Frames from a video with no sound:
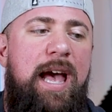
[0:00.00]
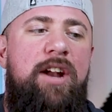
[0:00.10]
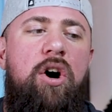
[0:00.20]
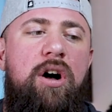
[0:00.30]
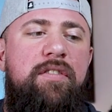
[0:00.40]

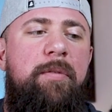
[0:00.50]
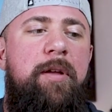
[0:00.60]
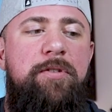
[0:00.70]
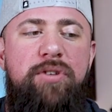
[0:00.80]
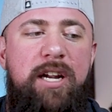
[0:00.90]
and all of them
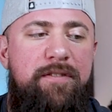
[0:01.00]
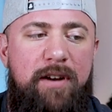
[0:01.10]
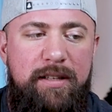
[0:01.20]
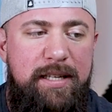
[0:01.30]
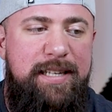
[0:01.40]
had been training
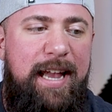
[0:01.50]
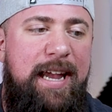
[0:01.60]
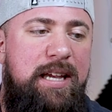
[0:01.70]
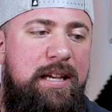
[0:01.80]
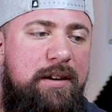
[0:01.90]
for at least
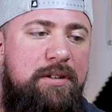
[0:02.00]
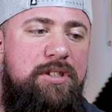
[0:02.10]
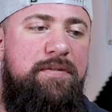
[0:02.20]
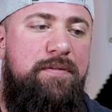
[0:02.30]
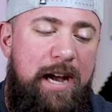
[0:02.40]
eight years
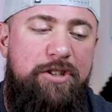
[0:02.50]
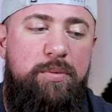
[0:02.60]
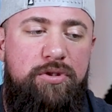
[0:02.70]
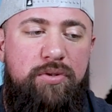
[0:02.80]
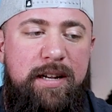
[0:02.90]
of
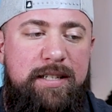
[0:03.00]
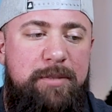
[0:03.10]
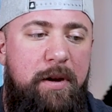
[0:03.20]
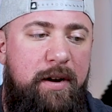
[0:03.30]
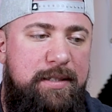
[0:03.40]
actual trained
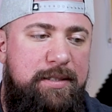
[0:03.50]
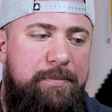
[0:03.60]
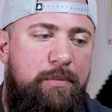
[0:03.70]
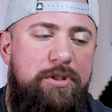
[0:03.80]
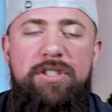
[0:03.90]
experience,
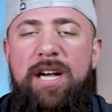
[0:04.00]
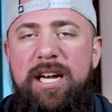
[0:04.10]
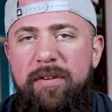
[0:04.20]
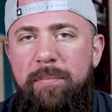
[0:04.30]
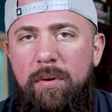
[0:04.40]
which is kind
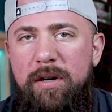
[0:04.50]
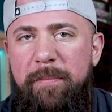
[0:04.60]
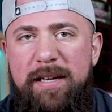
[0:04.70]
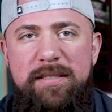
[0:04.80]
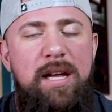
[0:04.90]
of important
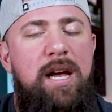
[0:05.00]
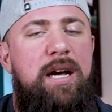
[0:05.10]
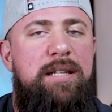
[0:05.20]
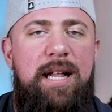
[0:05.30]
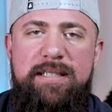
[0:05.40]
because
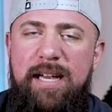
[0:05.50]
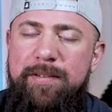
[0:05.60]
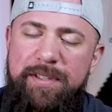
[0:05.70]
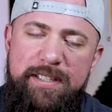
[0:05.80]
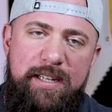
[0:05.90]
a lot of times
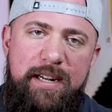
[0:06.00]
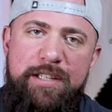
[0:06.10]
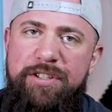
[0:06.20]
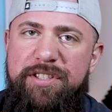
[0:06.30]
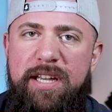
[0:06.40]
with these
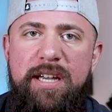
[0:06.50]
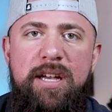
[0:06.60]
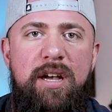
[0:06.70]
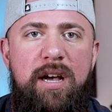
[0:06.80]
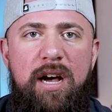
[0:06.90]
studies you see
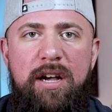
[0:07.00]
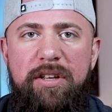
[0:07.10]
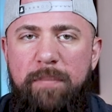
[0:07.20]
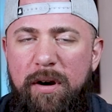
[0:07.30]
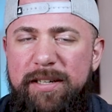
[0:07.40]
uh,
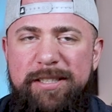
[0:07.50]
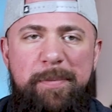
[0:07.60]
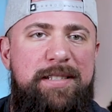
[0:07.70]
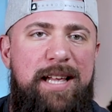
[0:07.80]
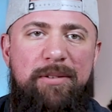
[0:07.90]

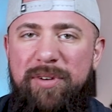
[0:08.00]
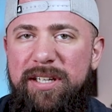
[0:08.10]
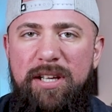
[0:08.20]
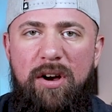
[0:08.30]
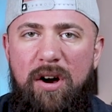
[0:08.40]
participants that
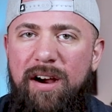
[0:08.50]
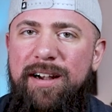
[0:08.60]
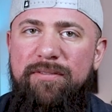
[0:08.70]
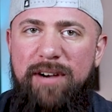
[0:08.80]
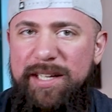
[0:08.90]
really
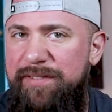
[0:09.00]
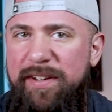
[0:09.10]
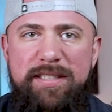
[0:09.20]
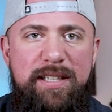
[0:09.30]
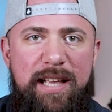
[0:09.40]
aren't
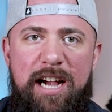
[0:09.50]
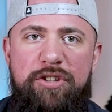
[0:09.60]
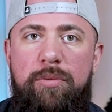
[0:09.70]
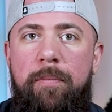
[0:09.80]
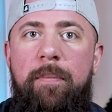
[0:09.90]
relevant to the
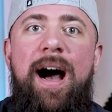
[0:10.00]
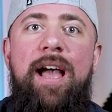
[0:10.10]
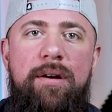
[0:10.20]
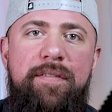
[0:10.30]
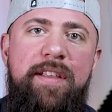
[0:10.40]
actual
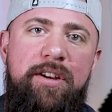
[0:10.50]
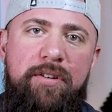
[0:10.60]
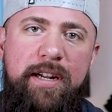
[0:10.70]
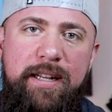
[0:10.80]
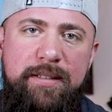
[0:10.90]
buyer of the
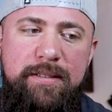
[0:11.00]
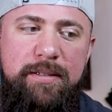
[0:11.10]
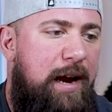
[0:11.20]
ingredients.